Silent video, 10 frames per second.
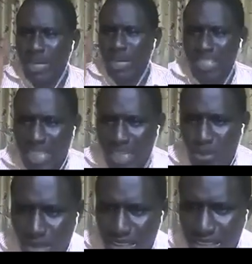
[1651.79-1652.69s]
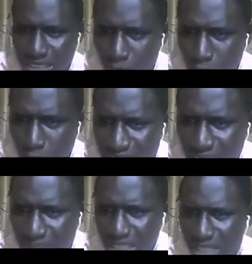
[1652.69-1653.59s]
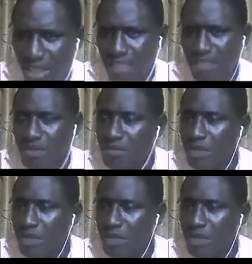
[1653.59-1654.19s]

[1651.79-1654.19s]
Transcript: we are charged what? $0.03.